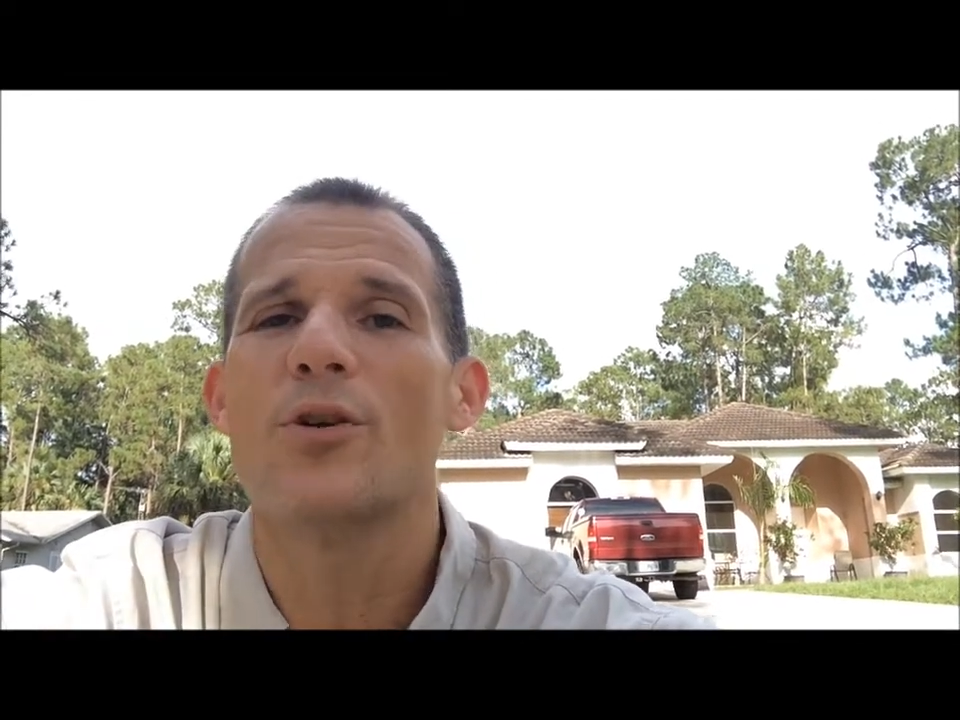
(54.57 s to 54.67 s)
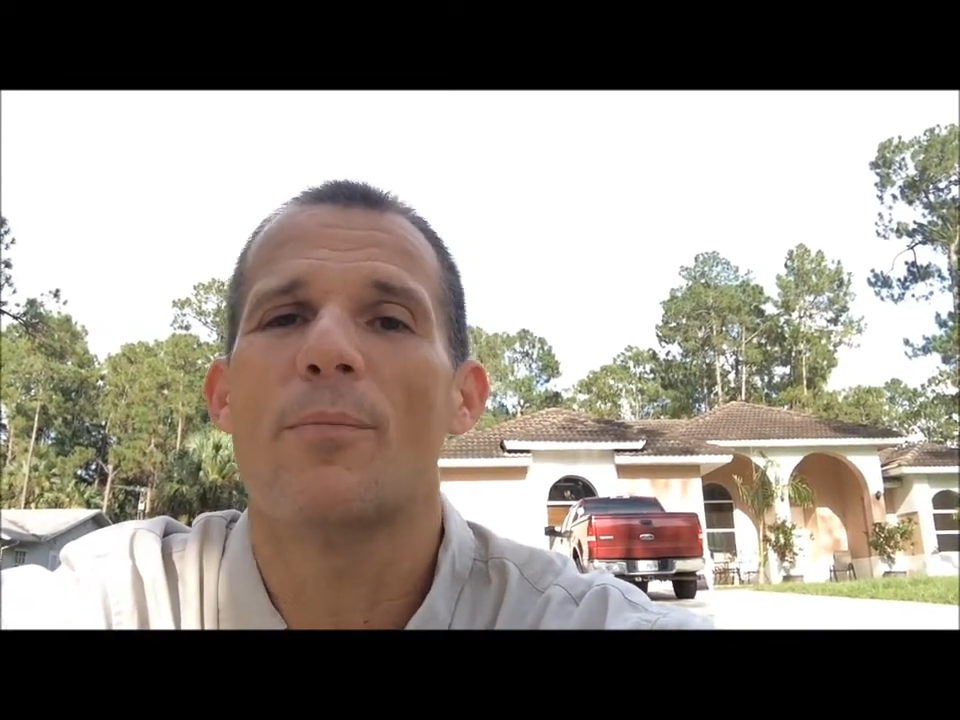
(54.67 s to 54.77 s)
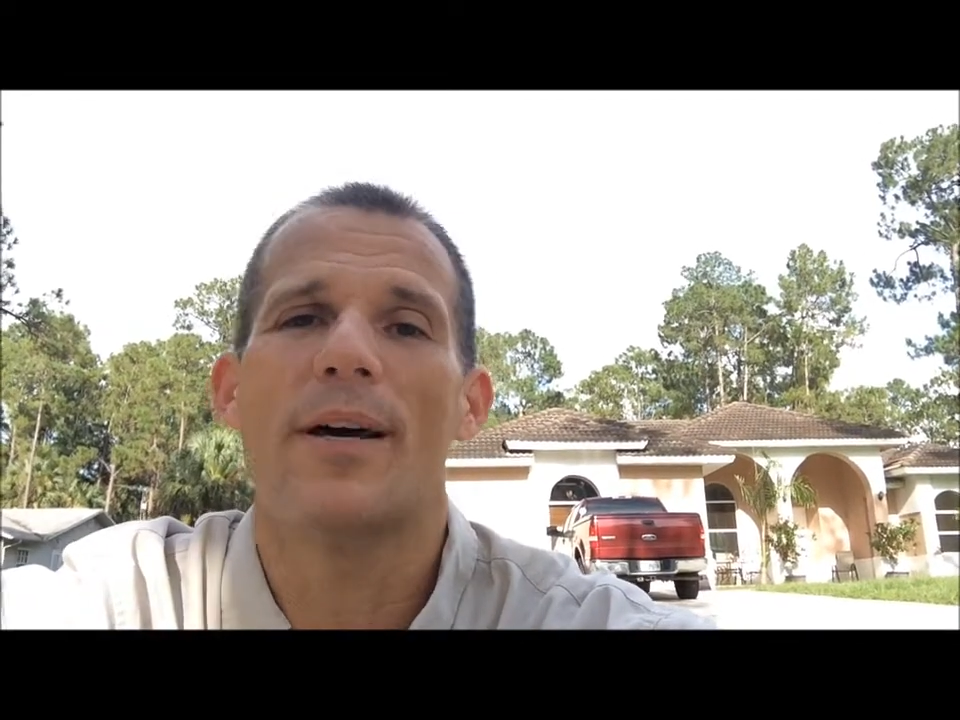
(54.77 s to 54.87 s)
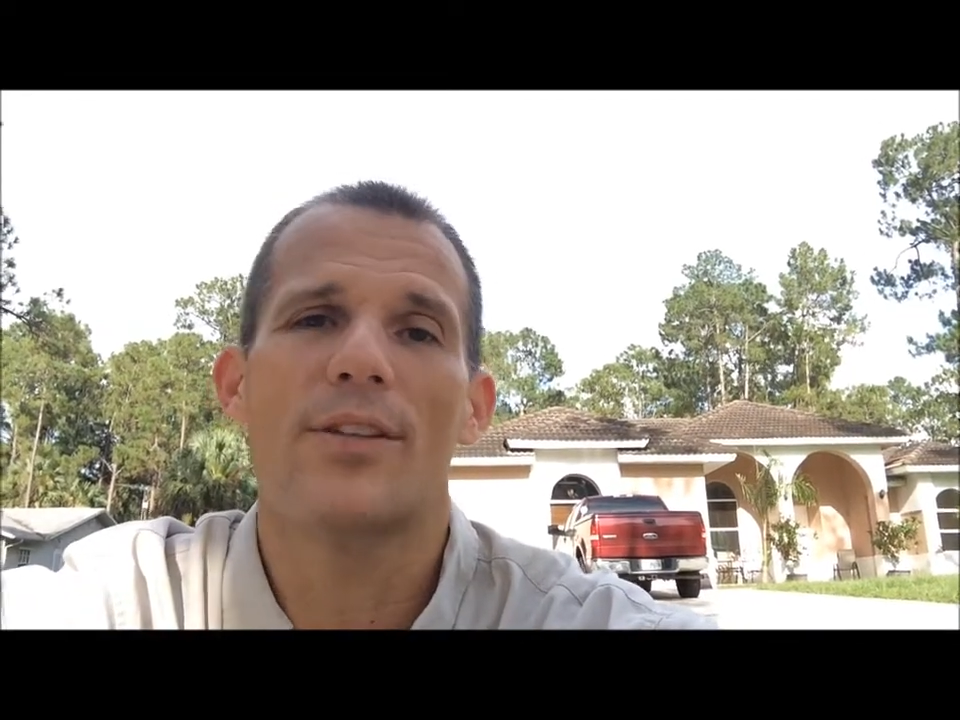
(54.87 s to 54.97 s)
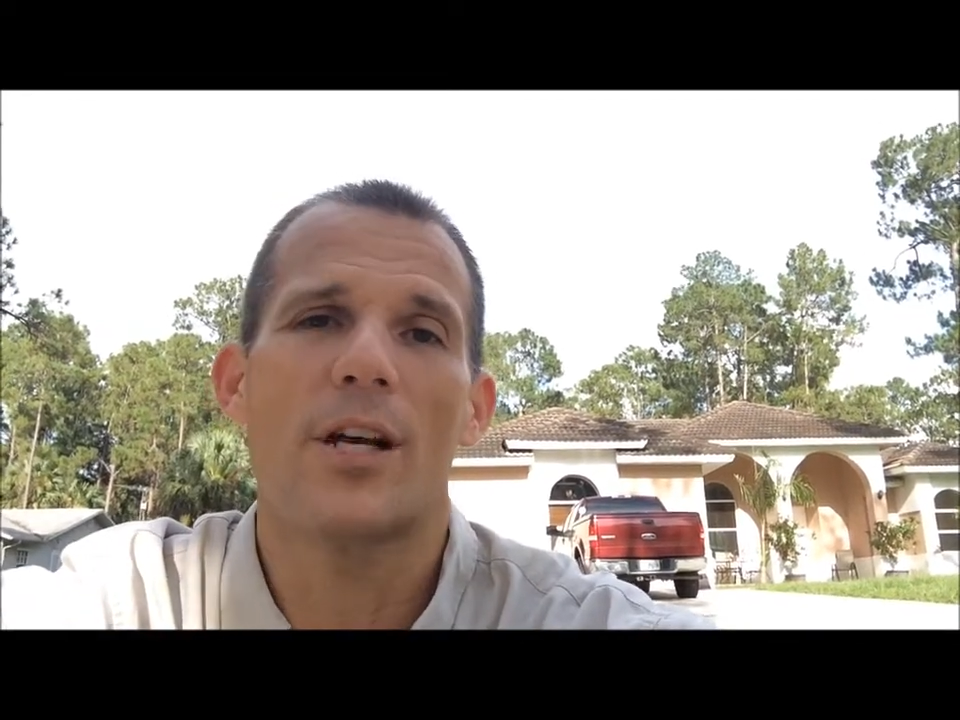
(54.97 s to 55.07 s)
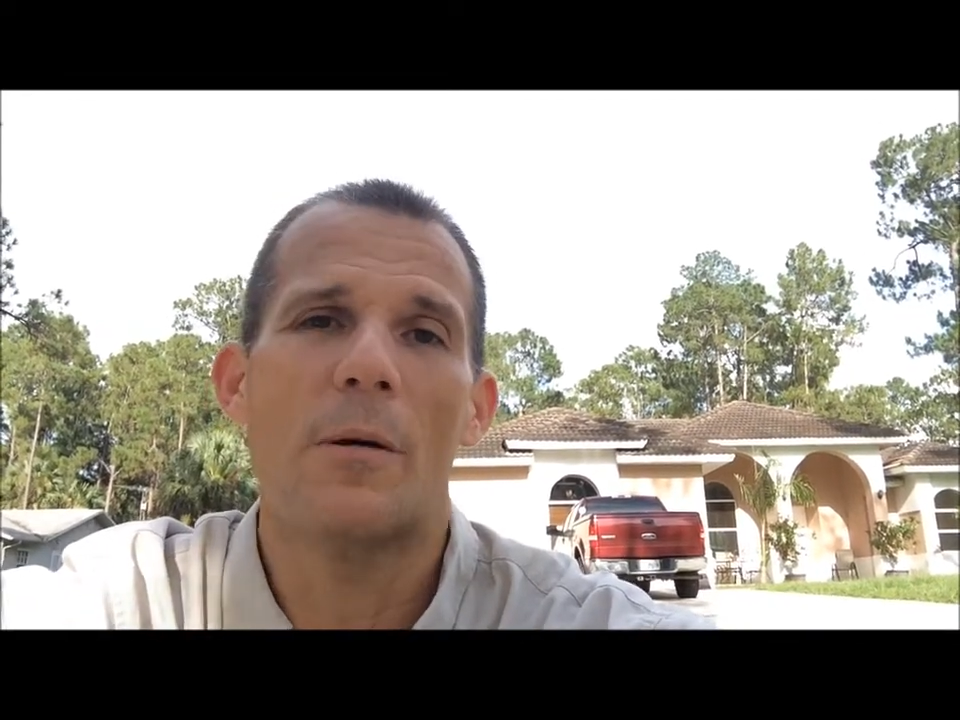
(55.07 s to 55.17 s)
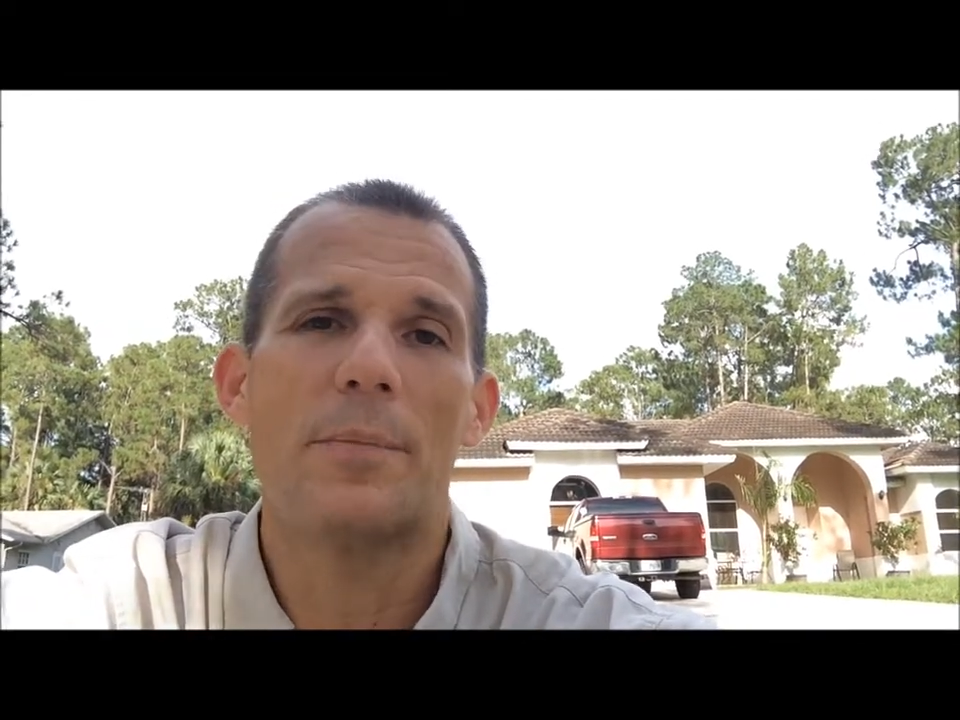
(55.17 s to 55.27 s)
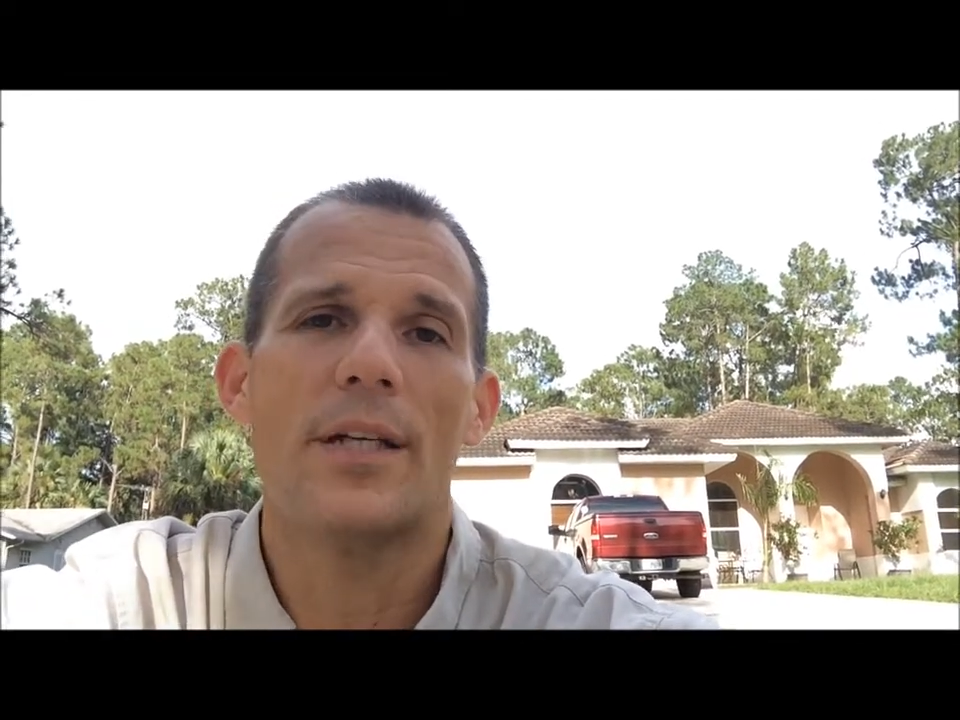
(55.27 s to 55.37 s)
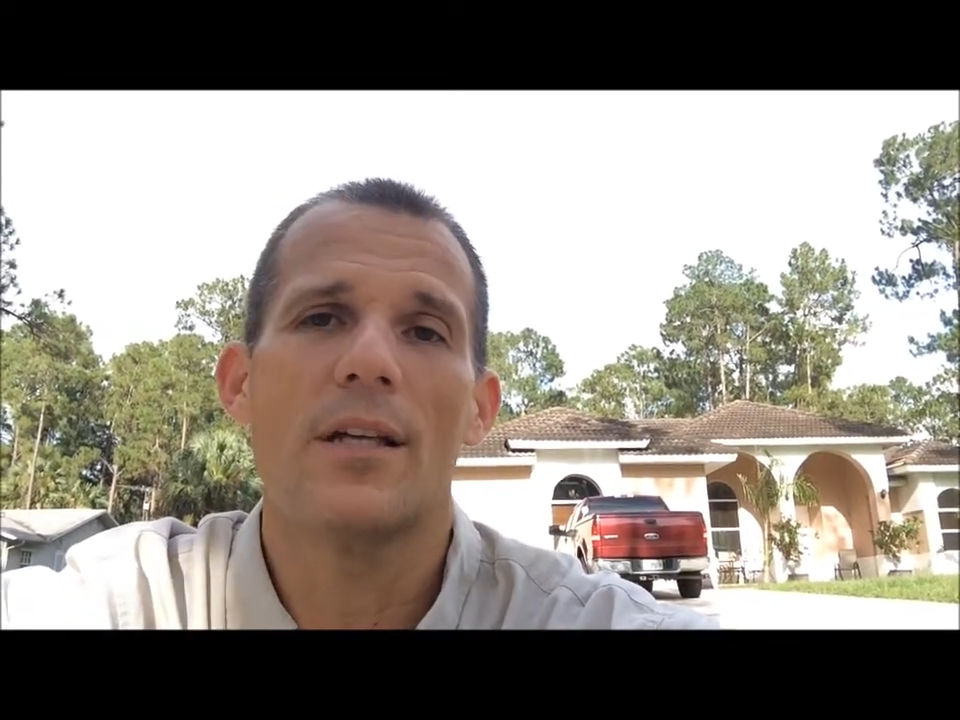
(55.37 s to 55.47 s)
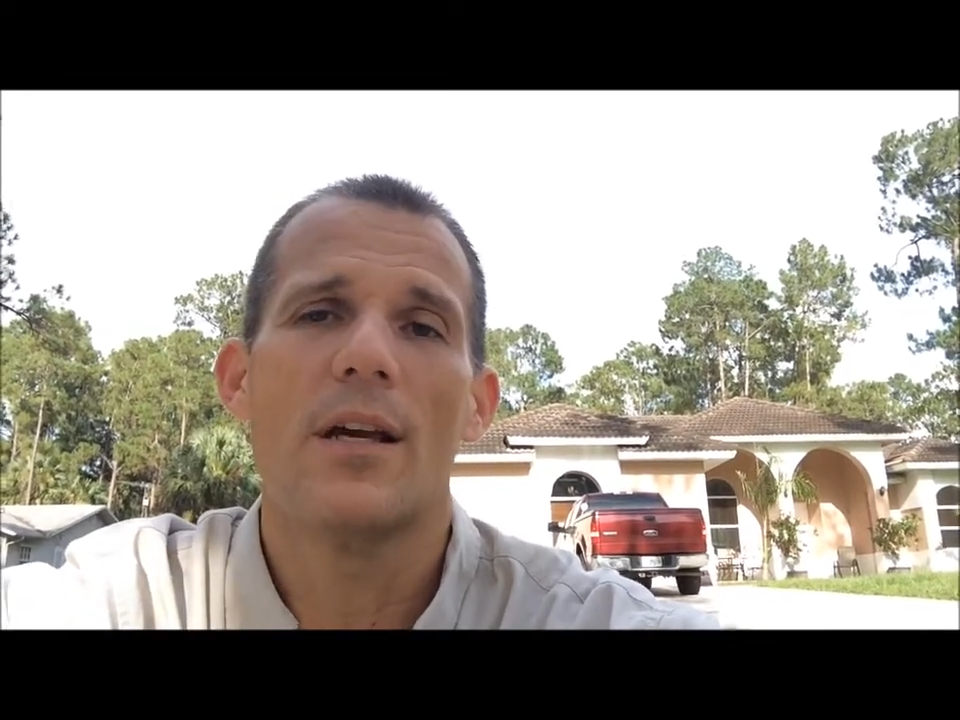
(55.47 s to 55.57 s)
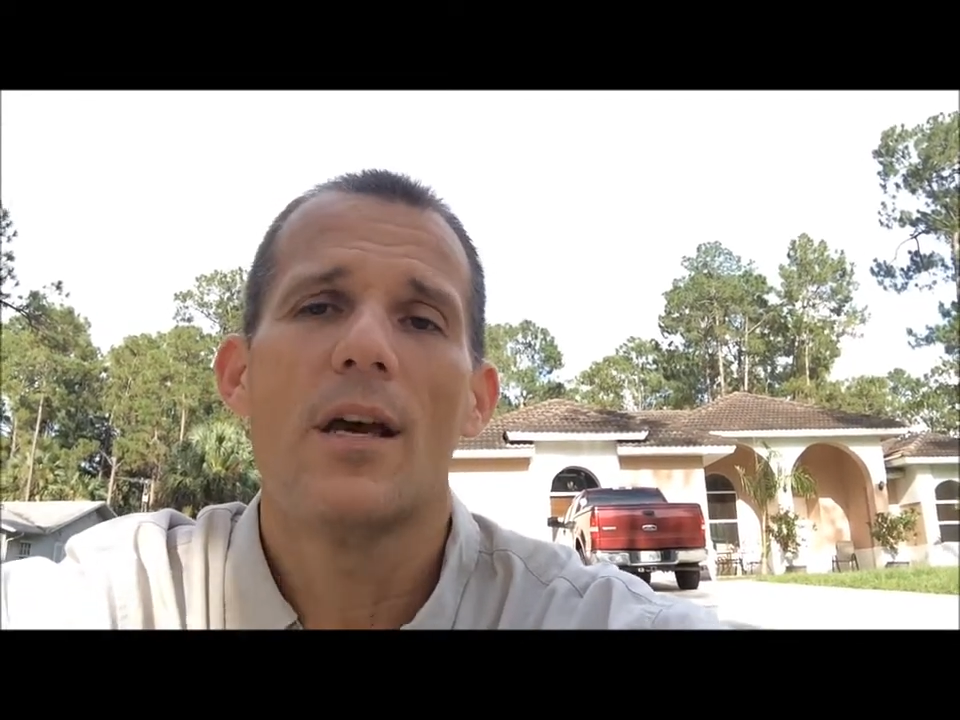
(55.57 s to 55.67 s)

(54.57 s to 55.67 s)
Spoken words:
you about the company?